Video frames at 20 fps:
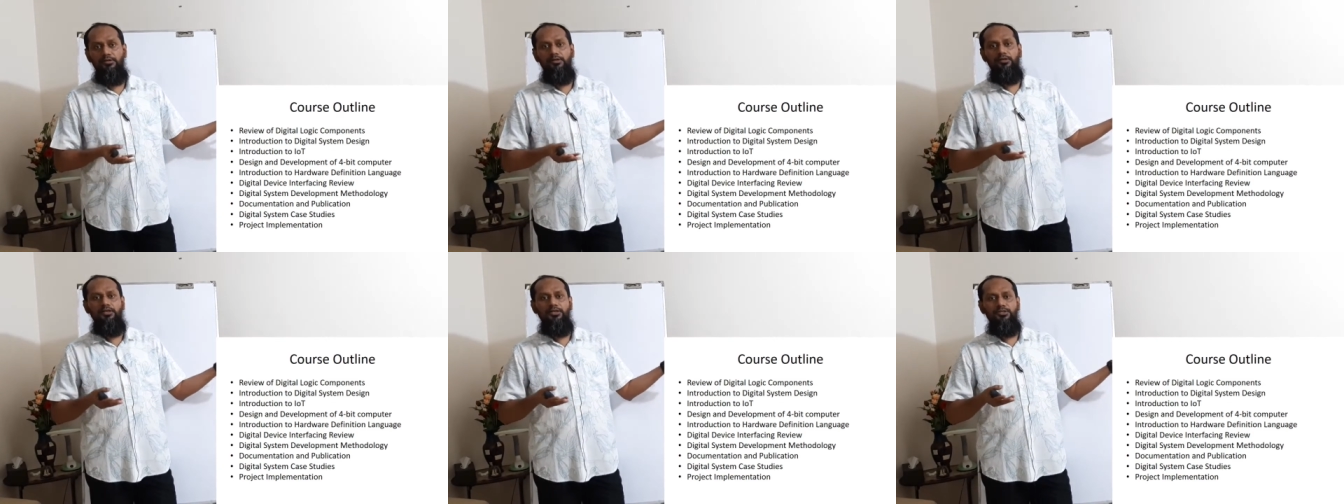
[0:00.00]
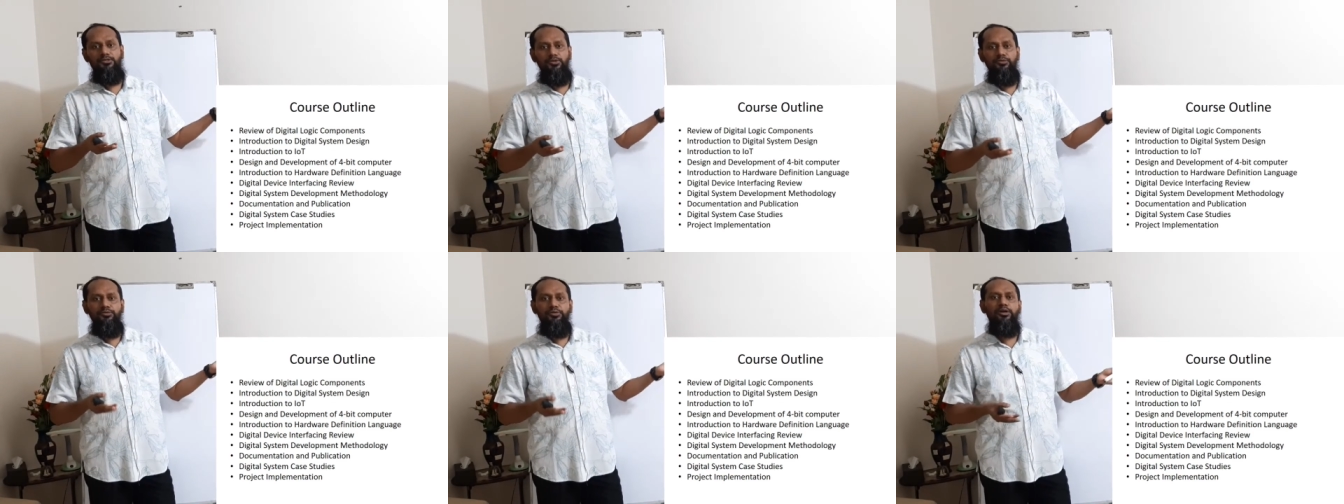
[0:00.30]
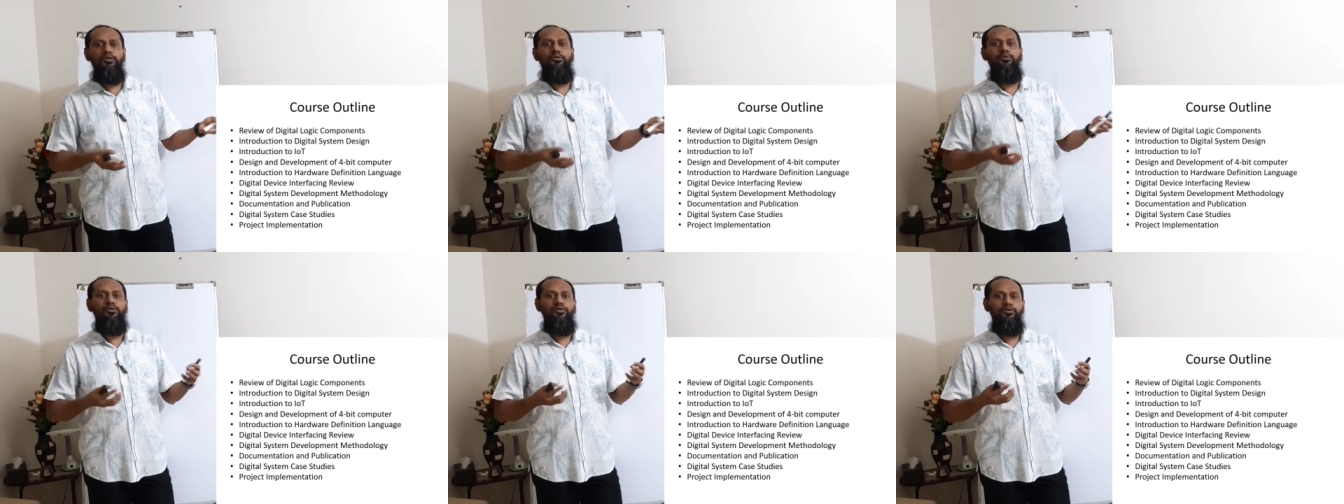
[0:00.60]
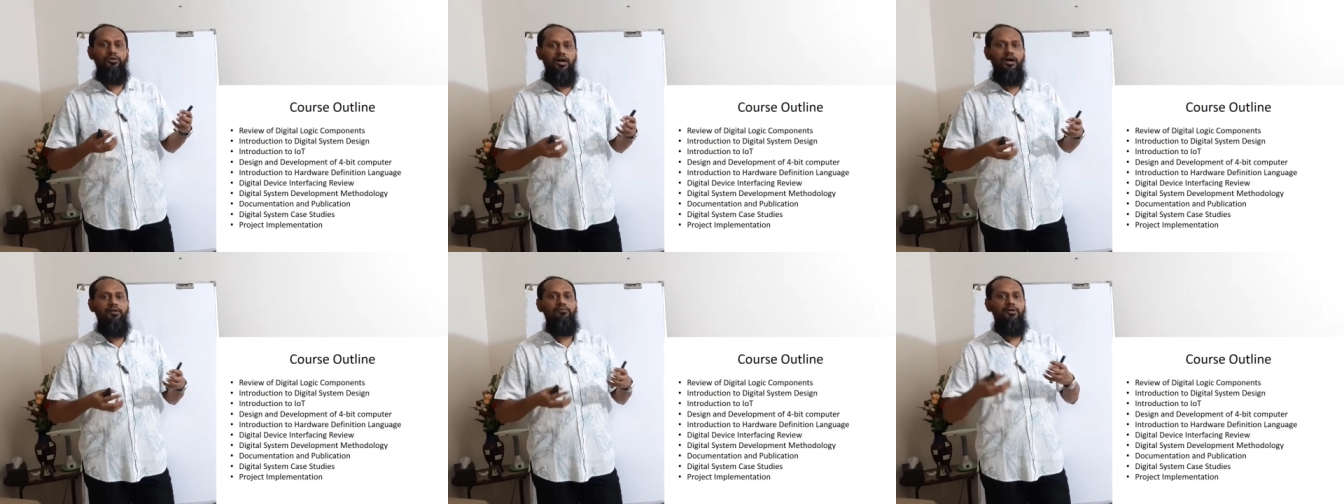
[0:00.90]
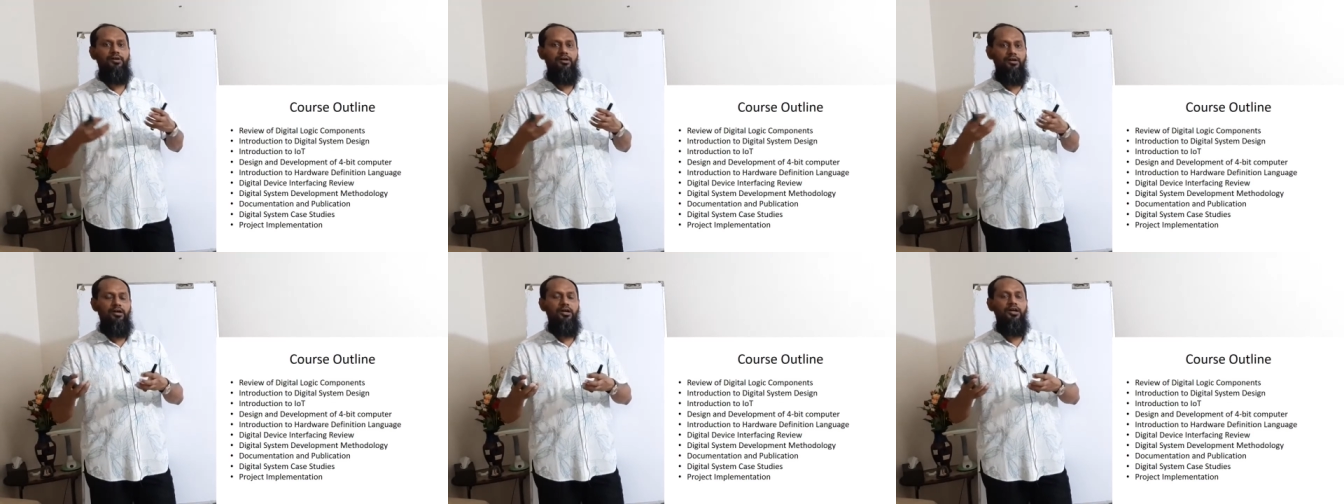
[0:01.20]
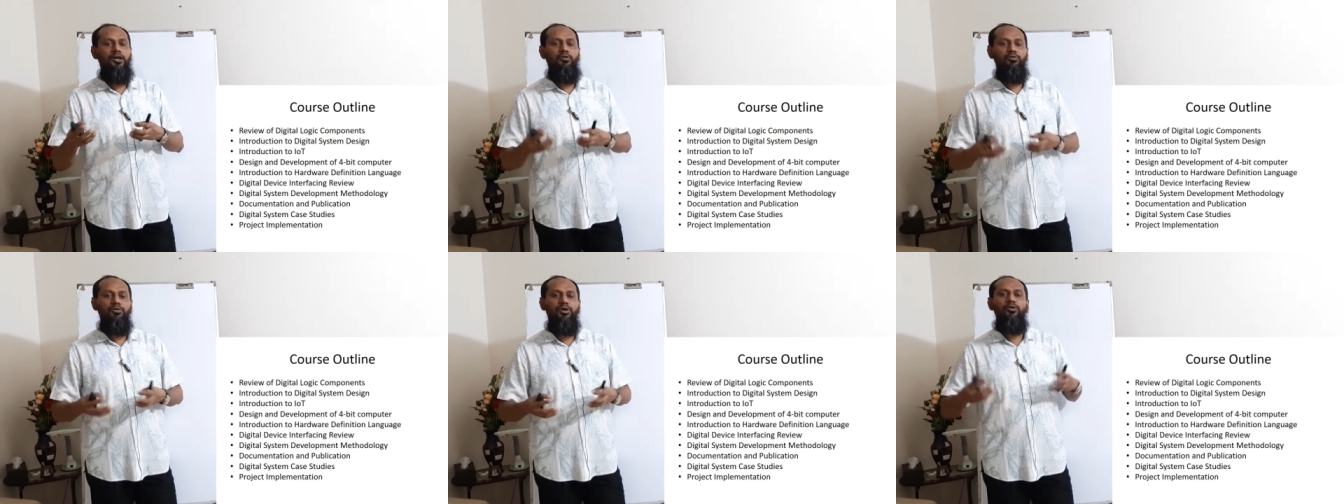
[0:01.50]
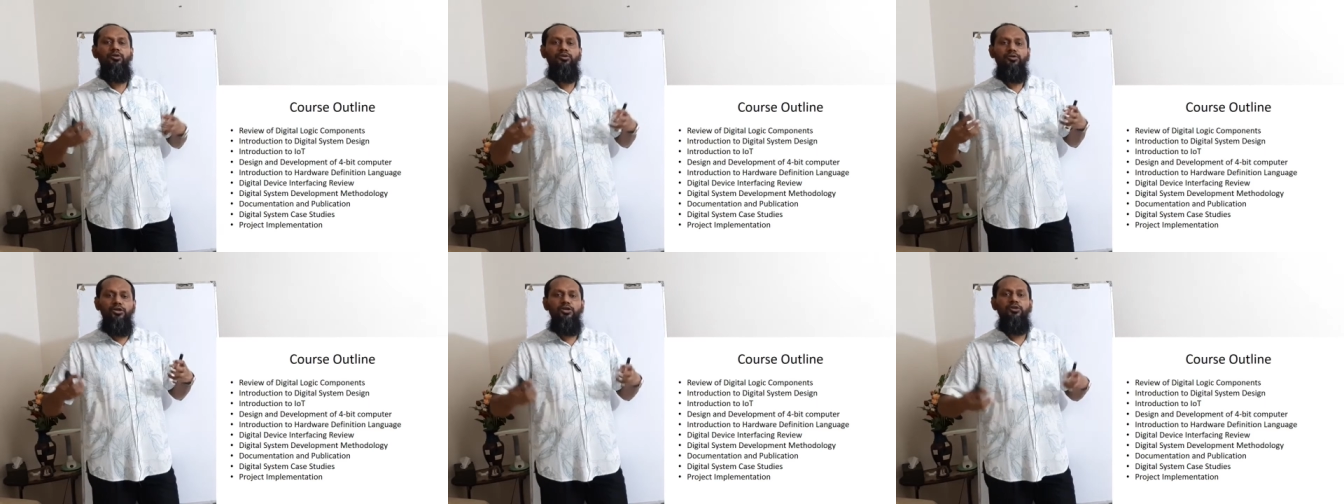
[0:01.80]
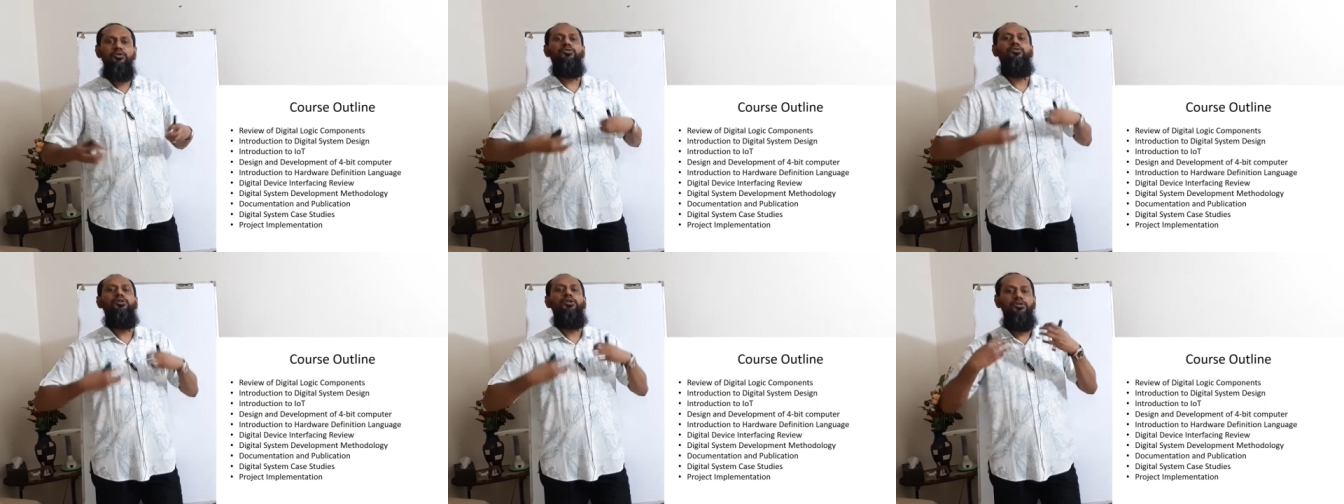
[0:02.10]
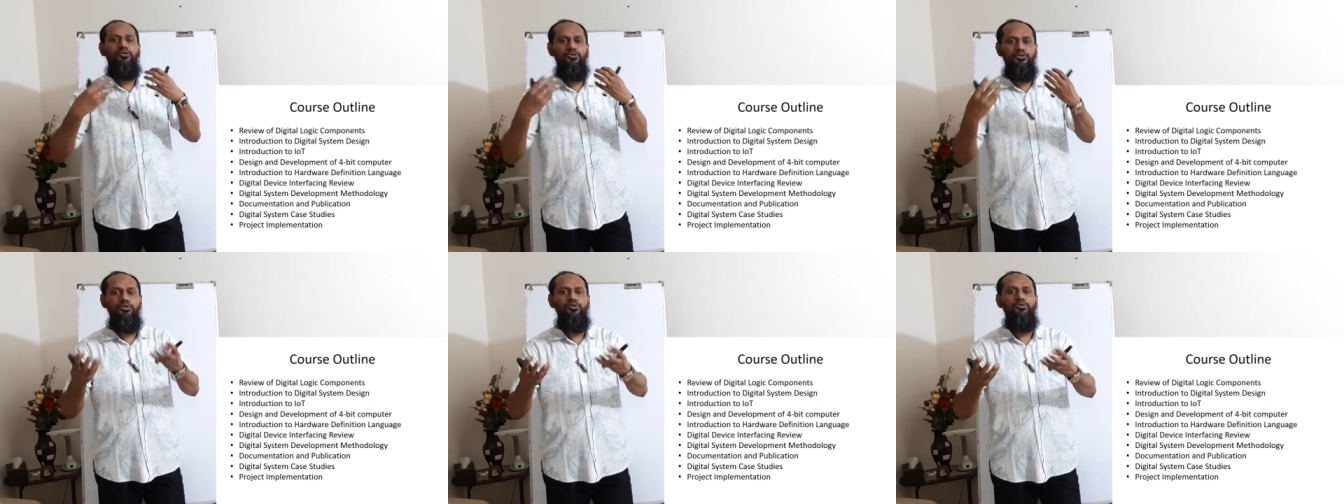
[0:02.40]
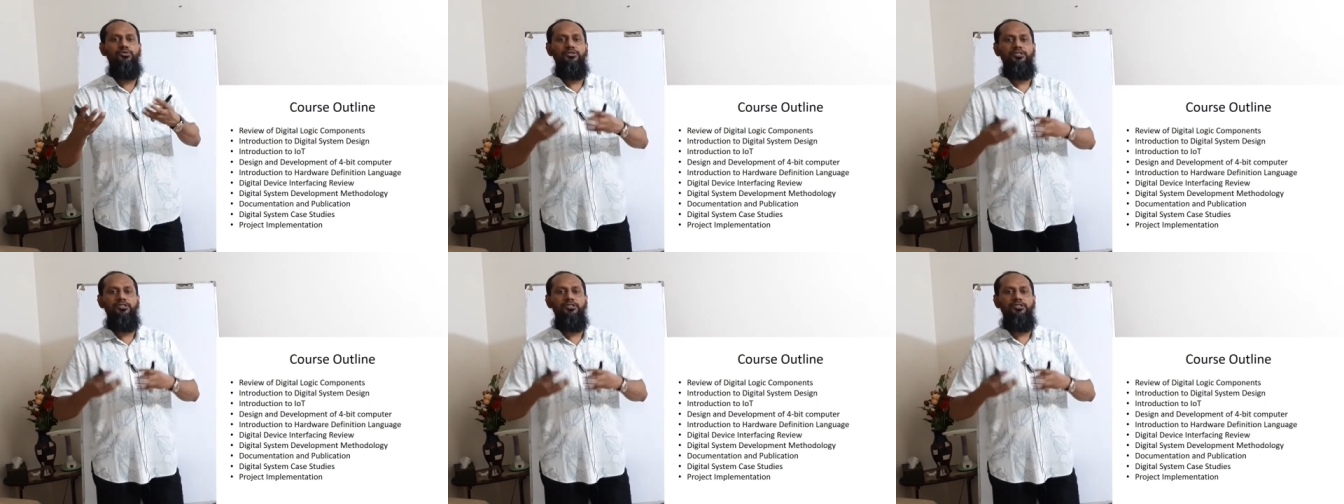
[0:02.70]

Okay, so we are going to introduce you